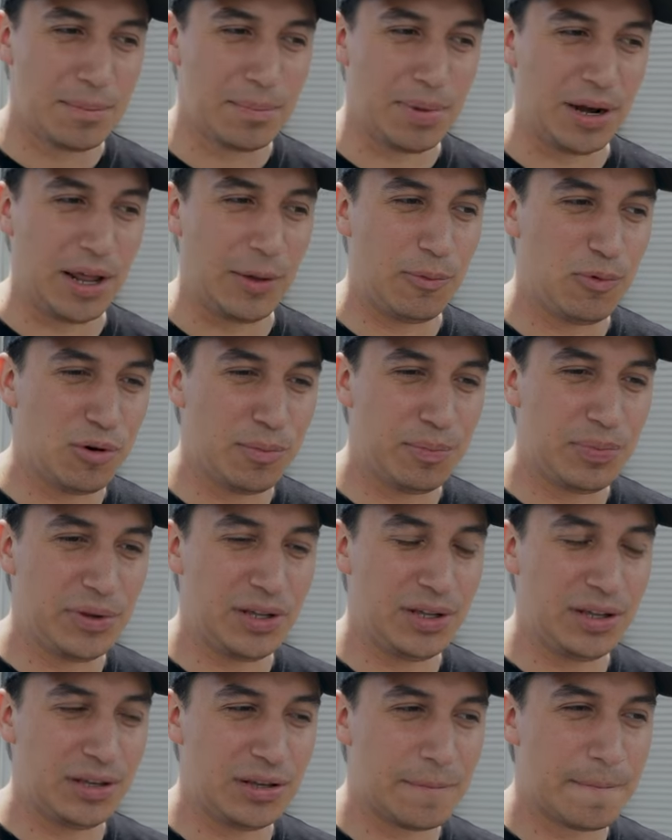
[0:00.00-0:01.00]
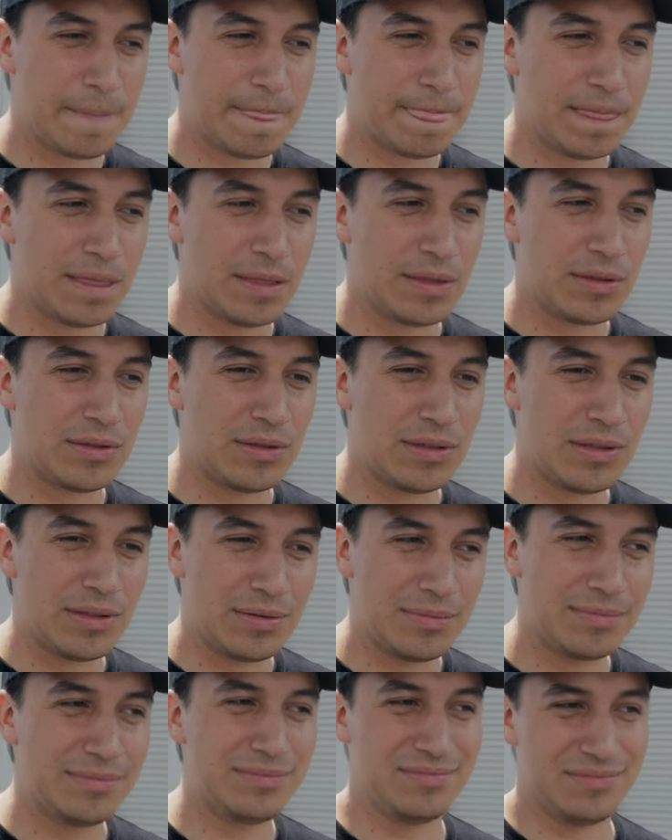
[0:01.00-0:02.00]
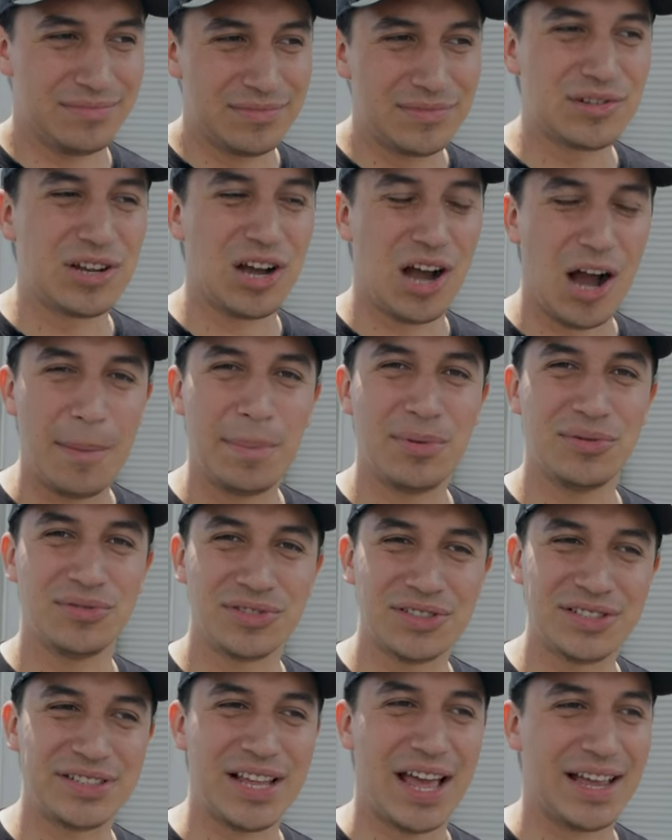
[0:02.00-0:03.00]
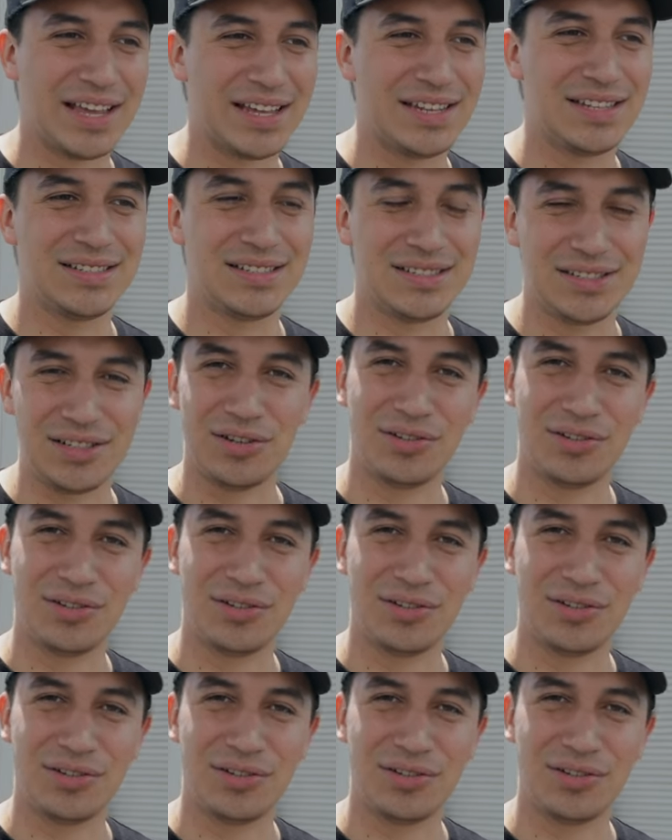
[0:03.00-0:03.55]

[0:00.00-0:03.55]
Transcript: But it will be a couple seconds,